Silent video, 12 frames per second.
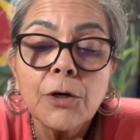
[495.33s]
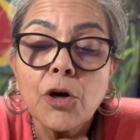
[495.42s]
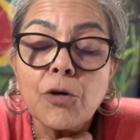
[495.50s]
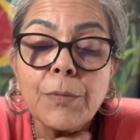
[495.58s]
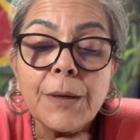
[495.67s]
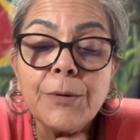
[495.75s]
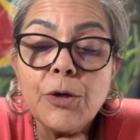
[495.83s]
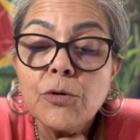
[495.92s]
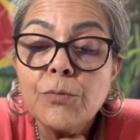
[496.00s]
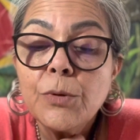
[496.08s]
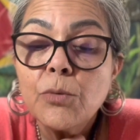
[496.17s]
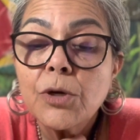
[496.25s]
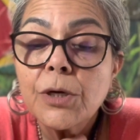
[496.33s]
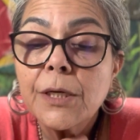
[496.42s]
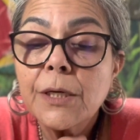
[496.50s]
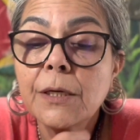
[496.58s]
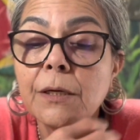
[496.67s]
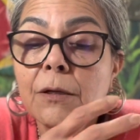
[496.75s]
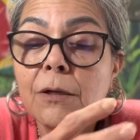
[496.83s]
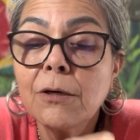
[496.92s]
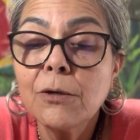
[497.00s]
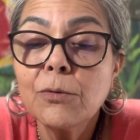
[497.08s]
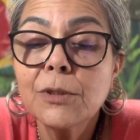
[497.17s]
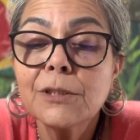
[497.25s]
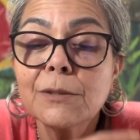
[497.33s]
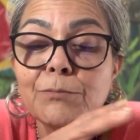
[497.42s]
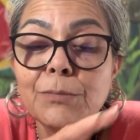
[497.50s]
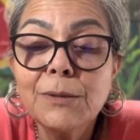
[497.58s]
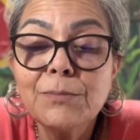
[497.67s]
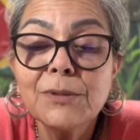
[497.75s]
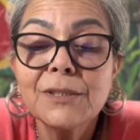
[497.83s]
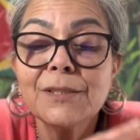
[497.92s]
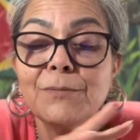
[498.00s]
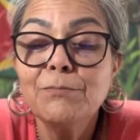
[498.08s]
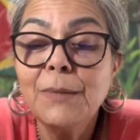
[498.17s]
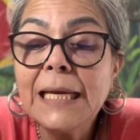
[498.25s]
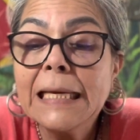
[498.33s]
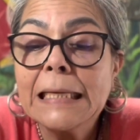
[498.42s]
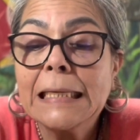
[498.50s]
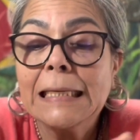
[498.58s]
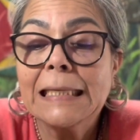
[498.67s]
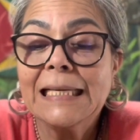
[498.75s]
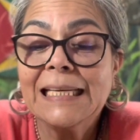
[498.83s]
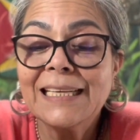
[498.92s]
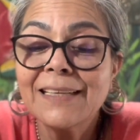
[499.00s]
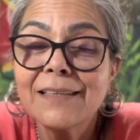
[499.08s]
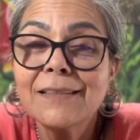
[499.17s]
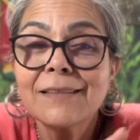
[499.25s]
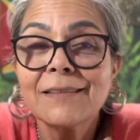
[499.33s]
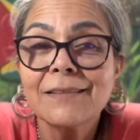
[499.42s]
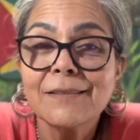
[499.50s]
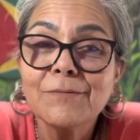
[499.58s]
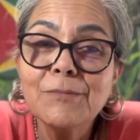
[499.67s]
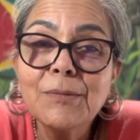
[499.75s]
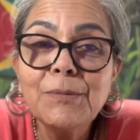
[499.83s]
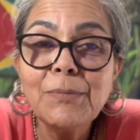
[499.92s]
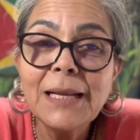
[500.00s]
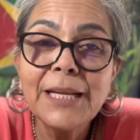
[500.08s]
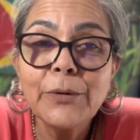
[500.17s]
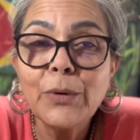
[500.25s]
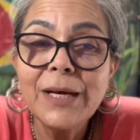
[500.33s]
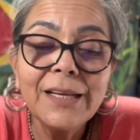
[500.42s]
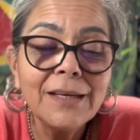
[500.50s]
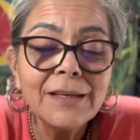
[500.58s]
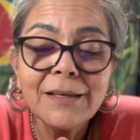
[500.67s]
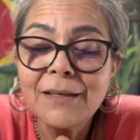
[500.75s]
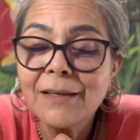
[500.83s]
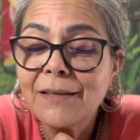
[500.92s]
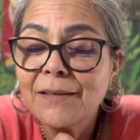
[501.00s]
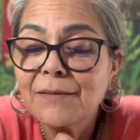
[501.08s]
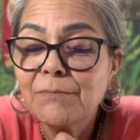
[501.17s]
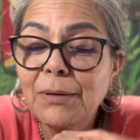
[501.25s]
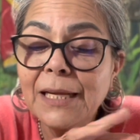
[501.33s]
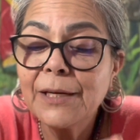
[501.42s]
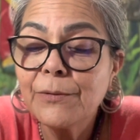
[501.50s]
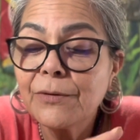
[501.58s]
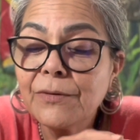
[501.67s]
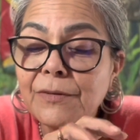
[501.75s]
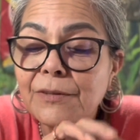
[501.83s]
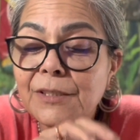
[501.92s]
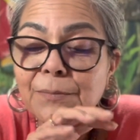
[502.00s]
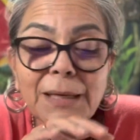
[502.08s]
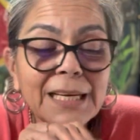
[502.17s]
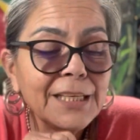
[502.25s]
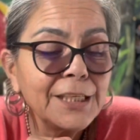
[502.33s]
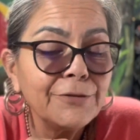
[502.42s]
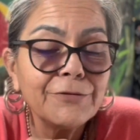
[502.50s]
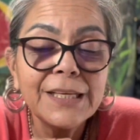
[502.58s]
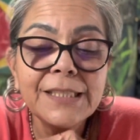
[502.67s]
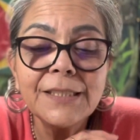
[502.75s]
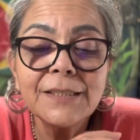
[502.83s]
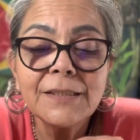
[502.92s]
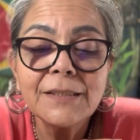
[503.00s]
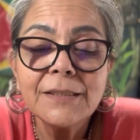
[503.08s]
Or maybe you'll be working along with some people to make, maybe plan a wedding plan on some kind of event.